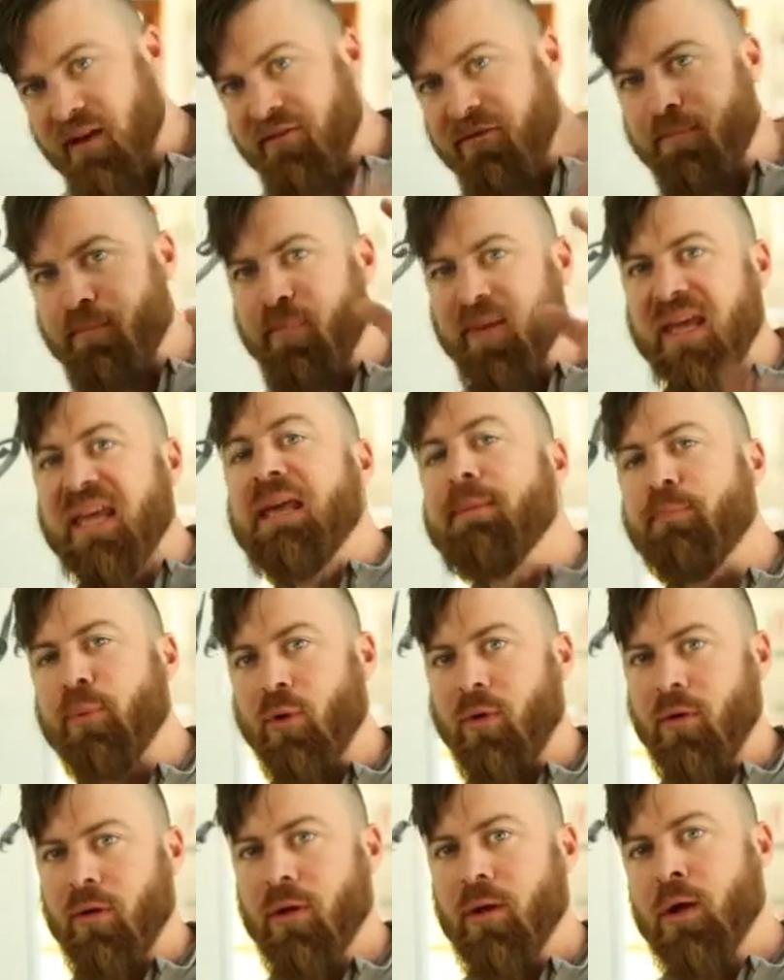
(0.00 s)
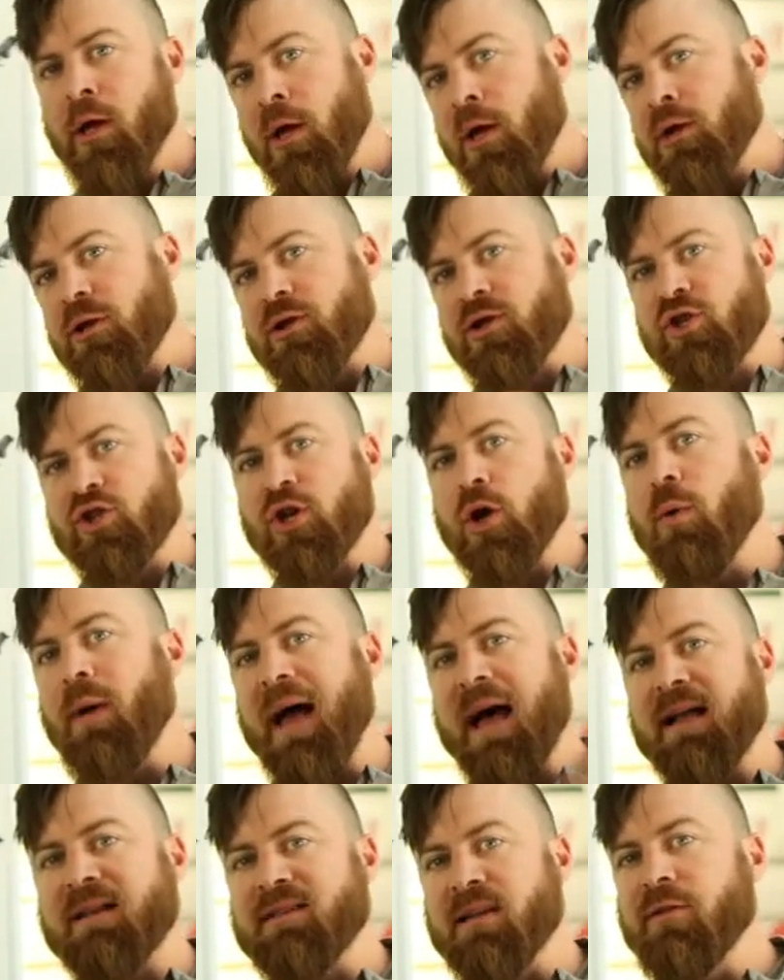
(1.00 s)
of people to show
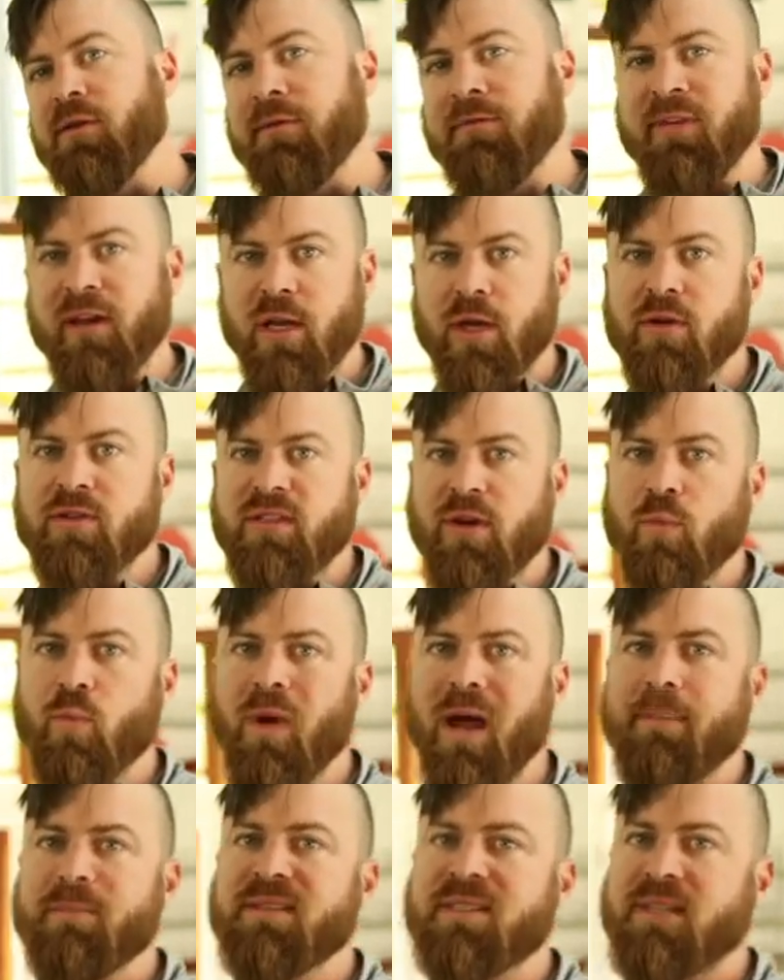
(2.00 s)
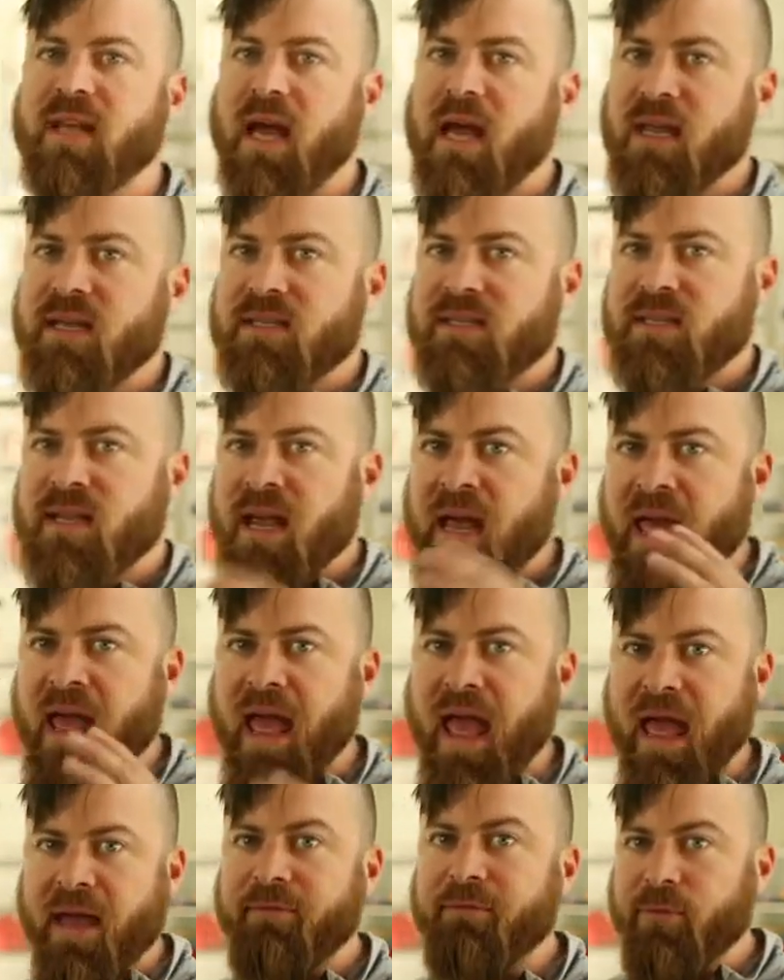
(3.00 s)
ads on their videos and websites
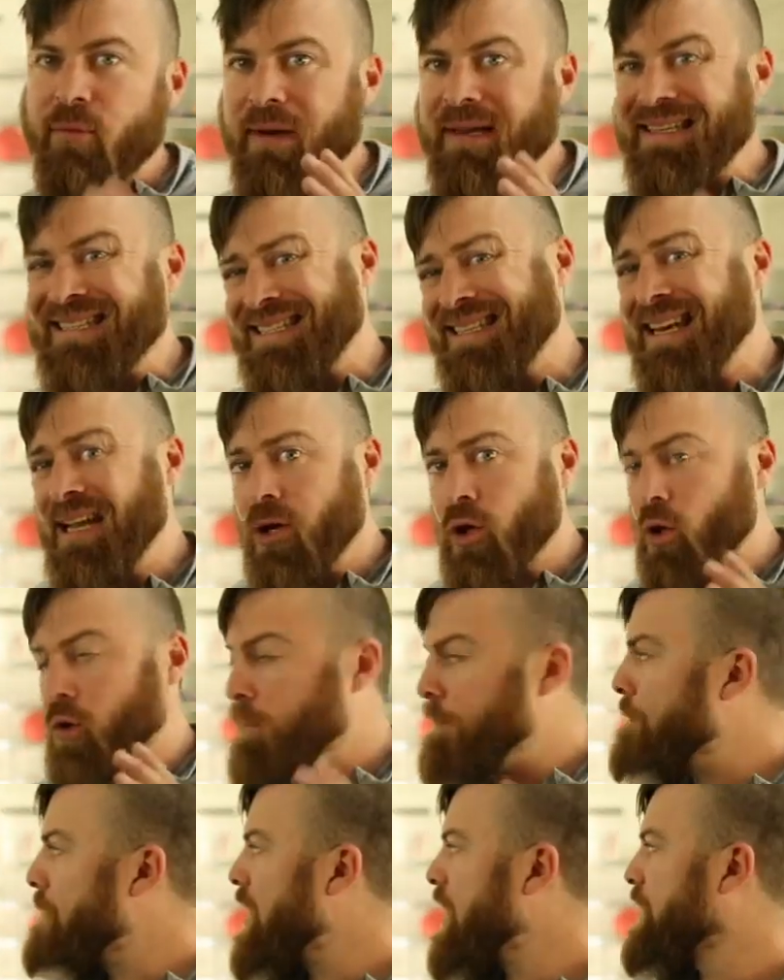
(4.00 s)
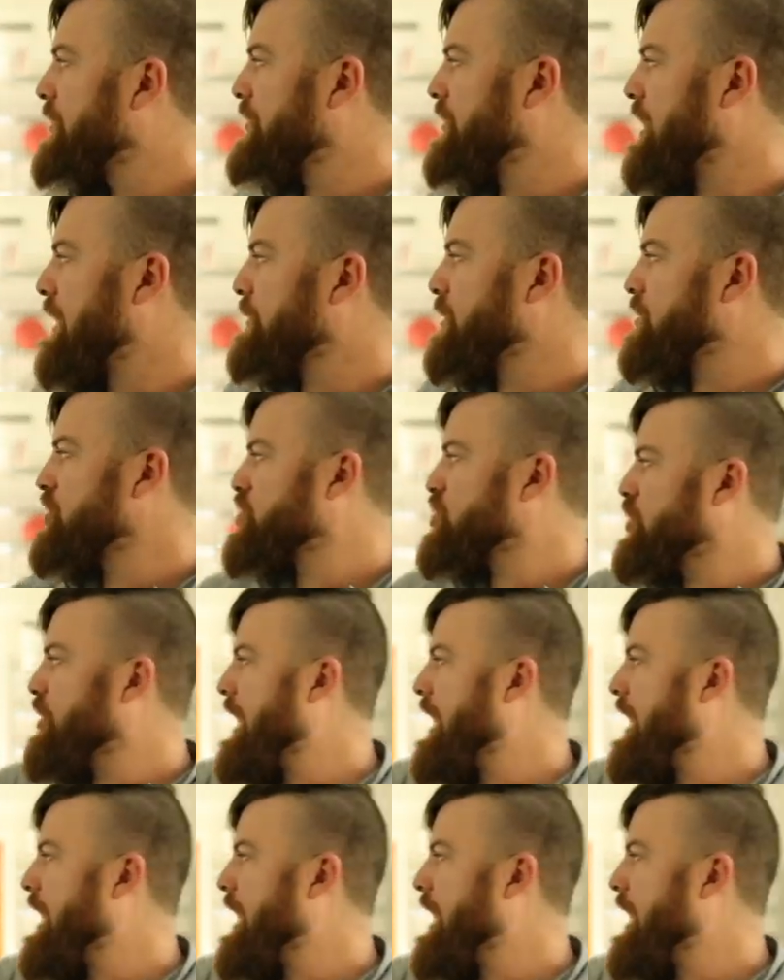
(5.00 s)
every single month. And I'm going to